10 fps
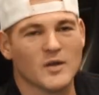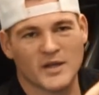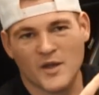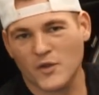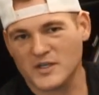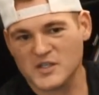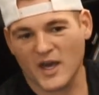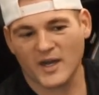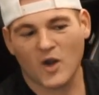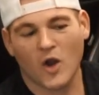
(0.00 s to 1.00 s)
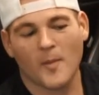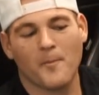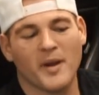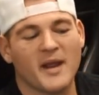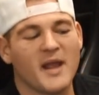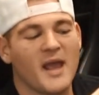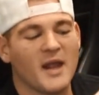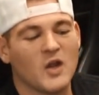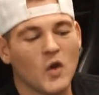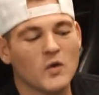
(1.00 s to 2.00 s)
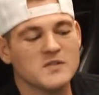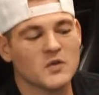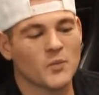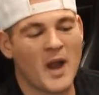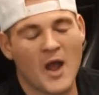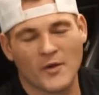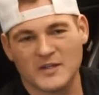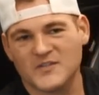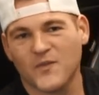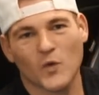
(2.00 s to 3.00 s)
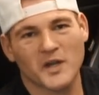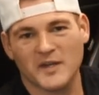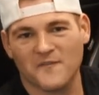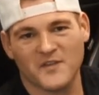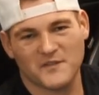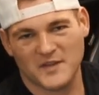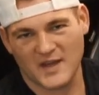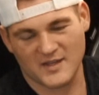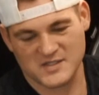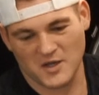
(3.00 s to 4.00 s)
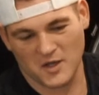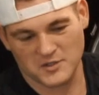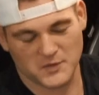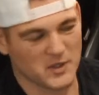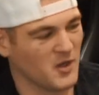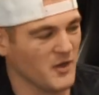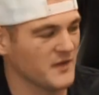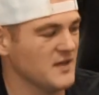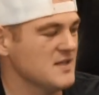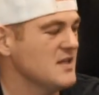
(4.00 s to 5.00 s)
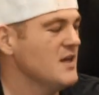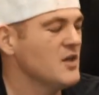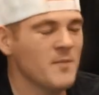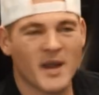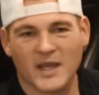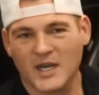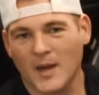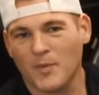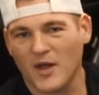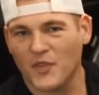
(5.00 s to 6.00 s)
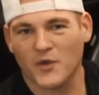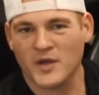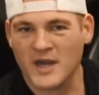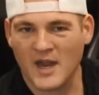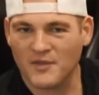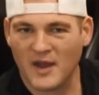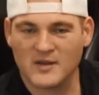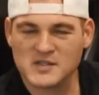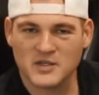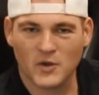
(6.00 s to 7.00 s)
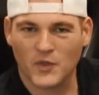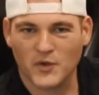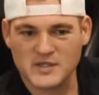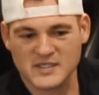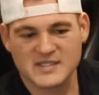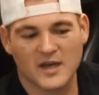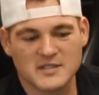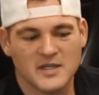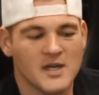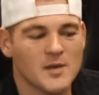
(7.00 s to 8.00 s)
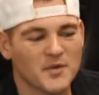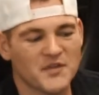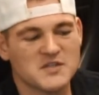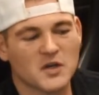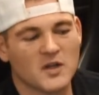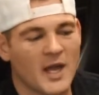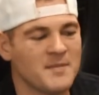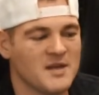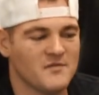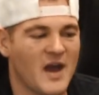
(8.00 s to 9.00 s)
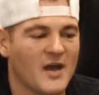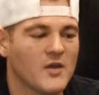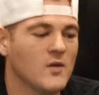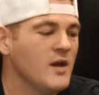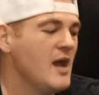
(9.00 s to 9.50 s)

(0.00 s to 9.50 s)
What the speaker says: another exotic car, but it goes around, it's $40,000 to $50,000 for a car like this. You might get a couple at $39,000 or $36,000, but these are climbing in value.